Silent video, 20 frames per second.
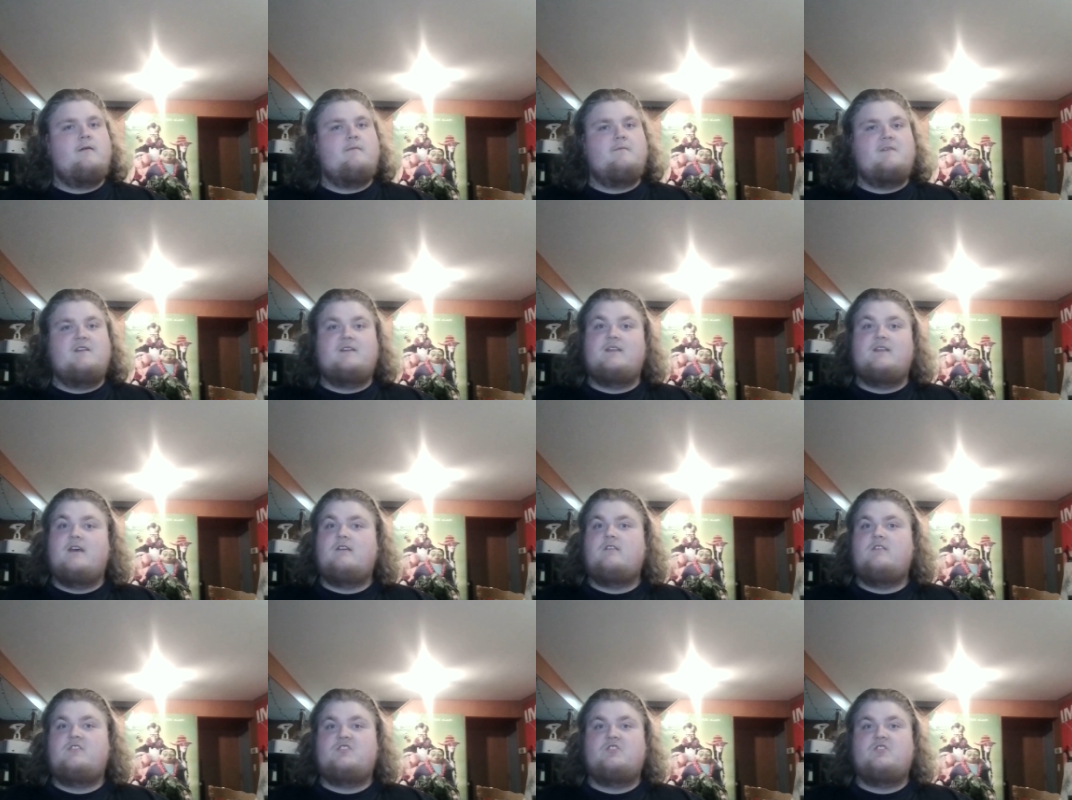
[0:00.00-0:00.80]
To tell
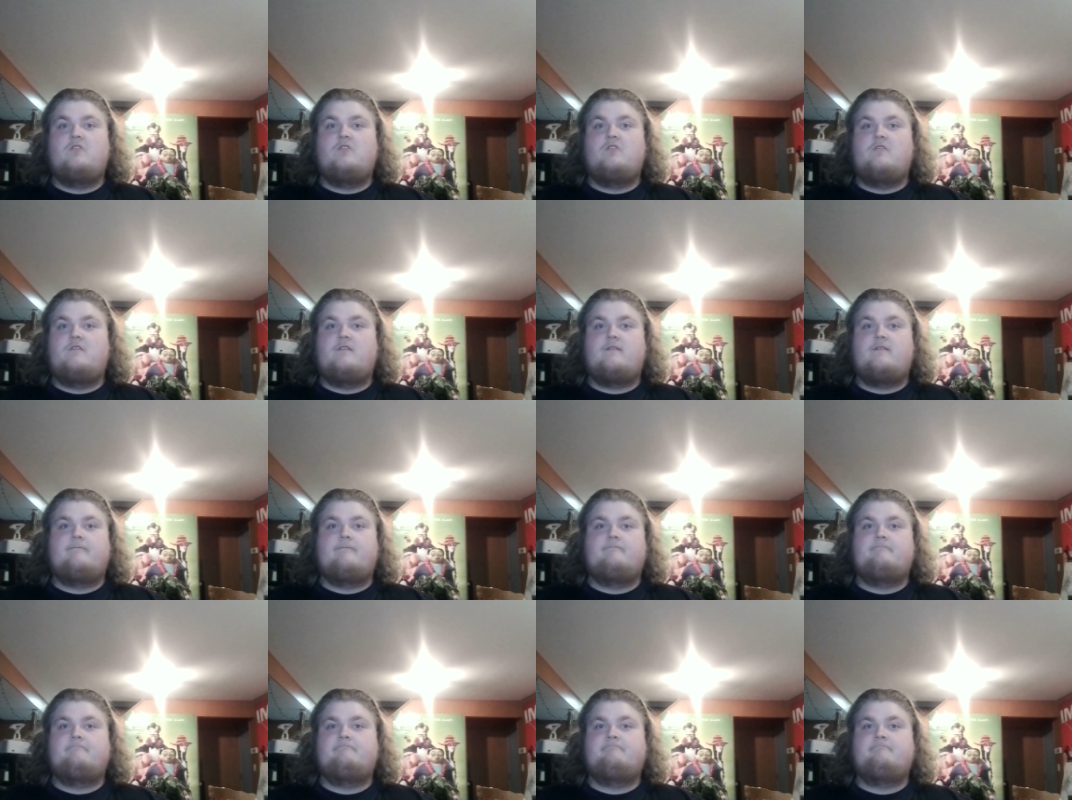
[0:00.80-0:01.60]
you truth,
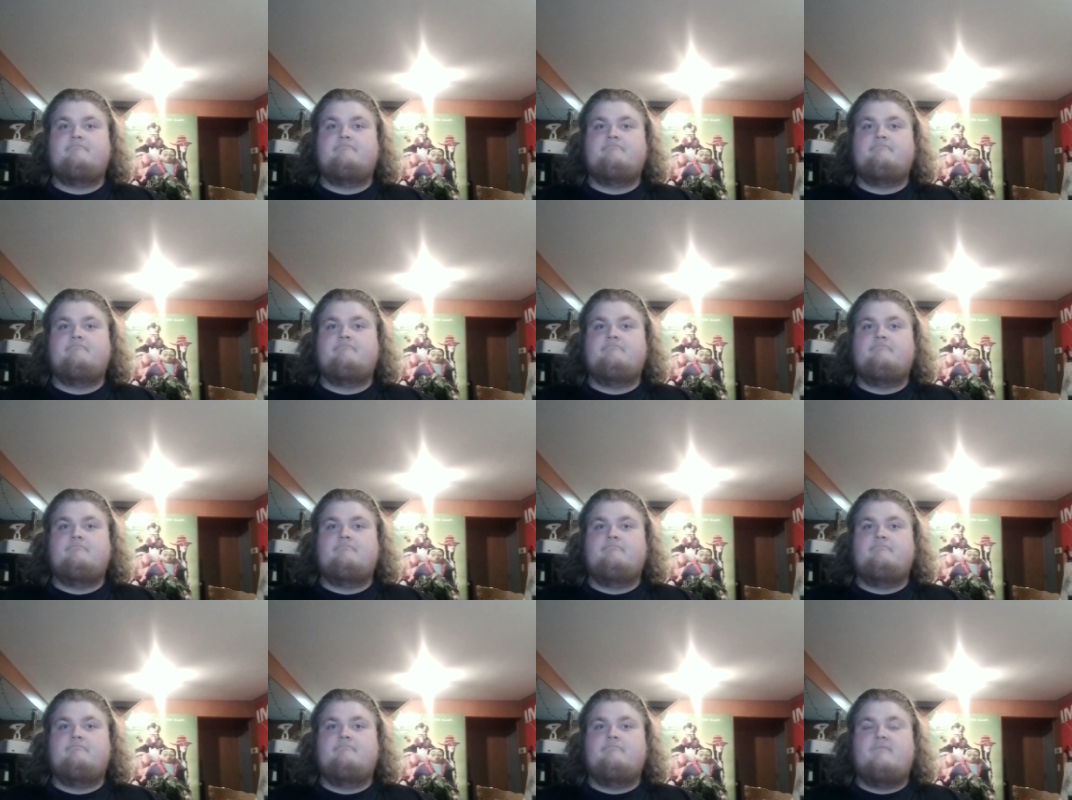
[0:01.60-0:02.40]

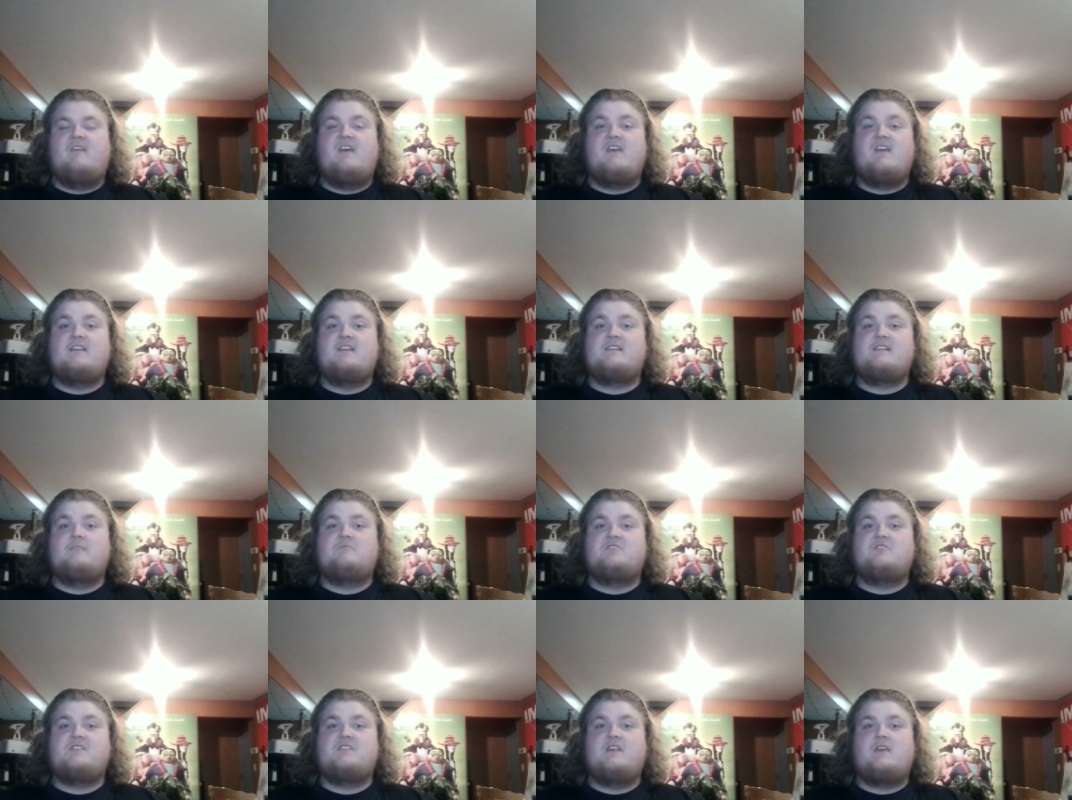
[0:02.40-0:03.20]
I guess I'm
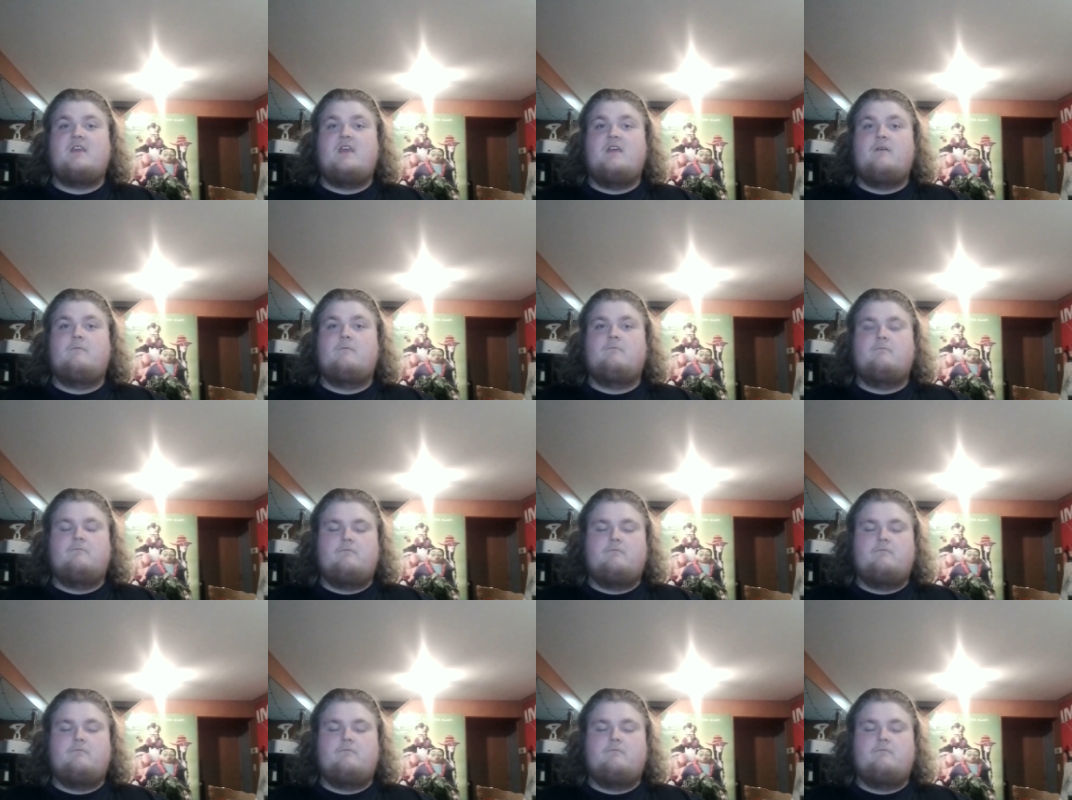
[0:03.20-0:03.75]
just like him.